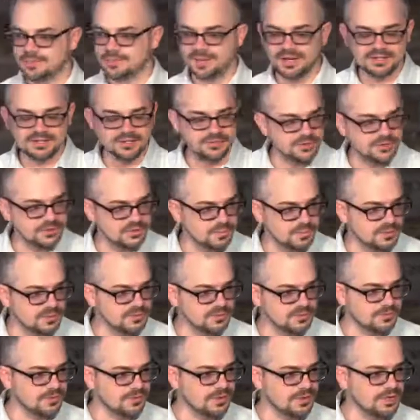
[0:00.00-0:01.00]
about the Christmas
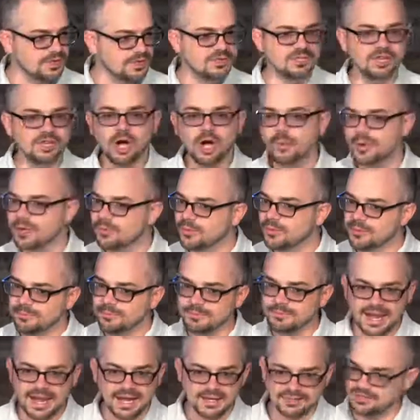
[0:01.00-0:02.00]
story, knowing what
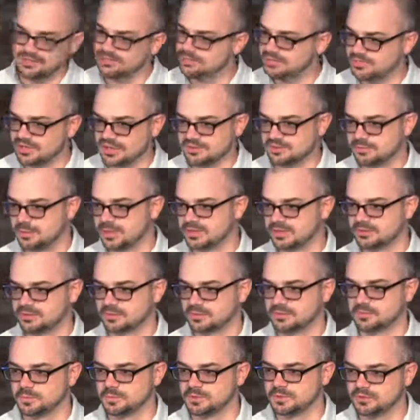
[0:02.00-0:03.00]
Matthew says about the
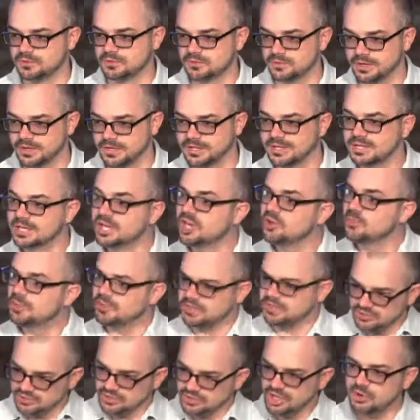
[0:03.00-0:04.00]
Christmas story, but
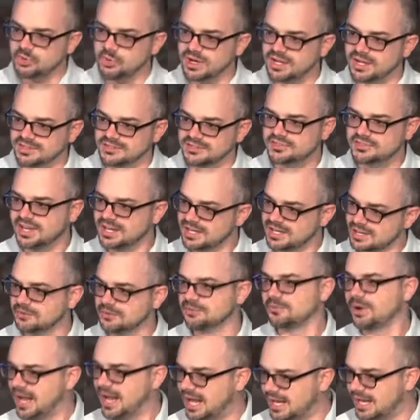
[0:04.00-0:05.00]
do you know what
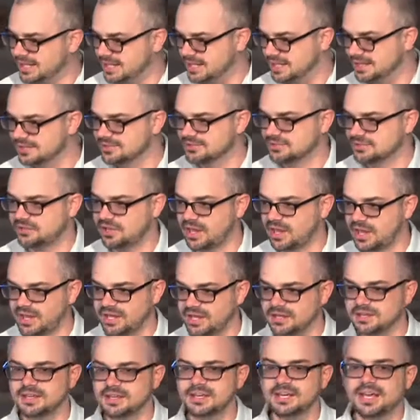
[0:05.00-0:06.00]
Zechariah
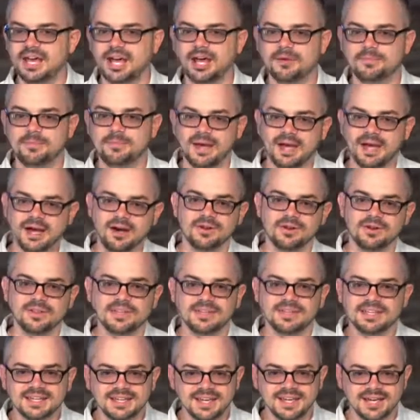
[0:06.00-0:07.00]
said about
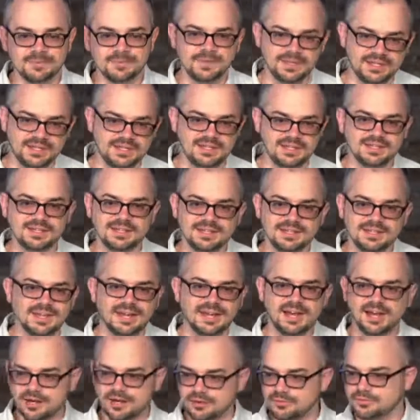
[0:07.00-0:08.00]
the coming
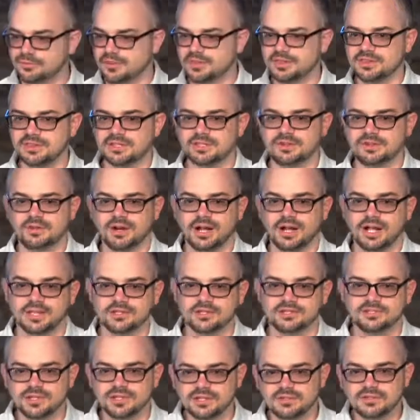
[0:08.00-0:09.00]
of the
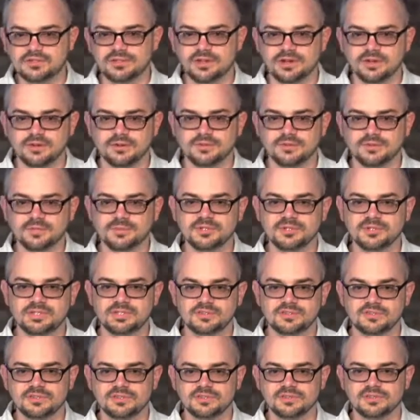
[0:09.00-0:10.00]
Christ? And so let me see
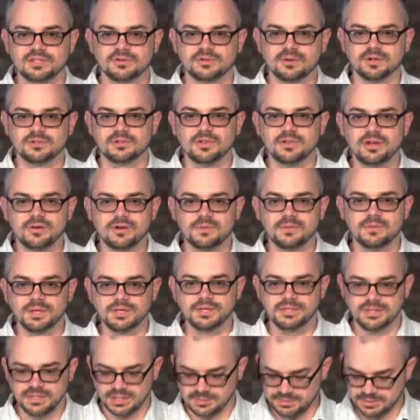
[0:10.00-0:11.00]
if this thing works. Oh, I
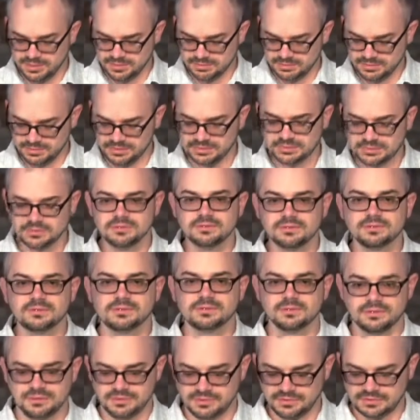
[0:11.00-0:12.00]
may not be able to.
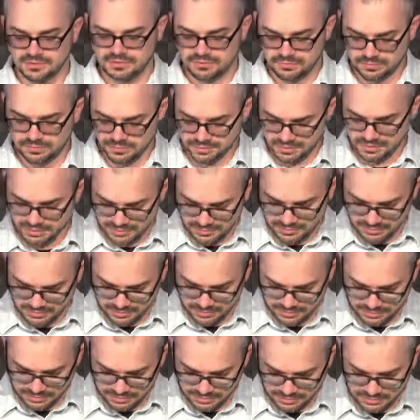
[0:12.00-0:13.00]
Is this working? Is
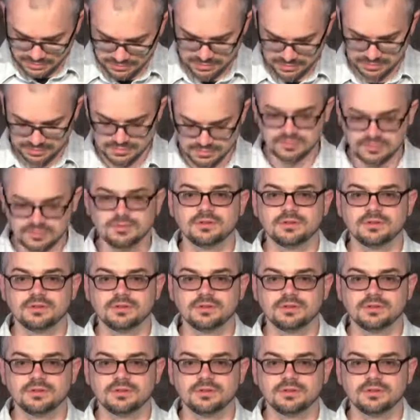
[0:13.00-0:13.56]
there? Oh.